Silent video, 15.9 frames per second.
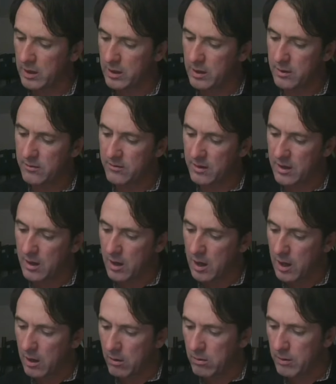it is in
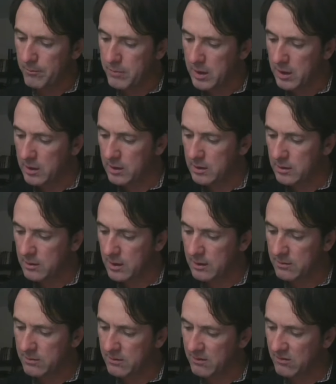our opinion
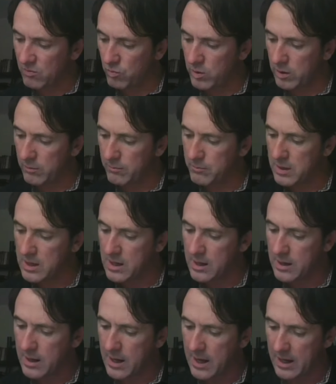that this will be
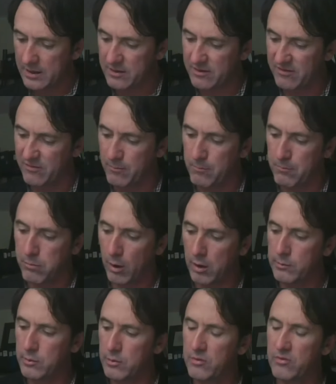an act of
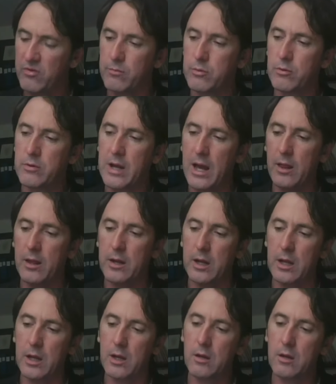barbarous brutality.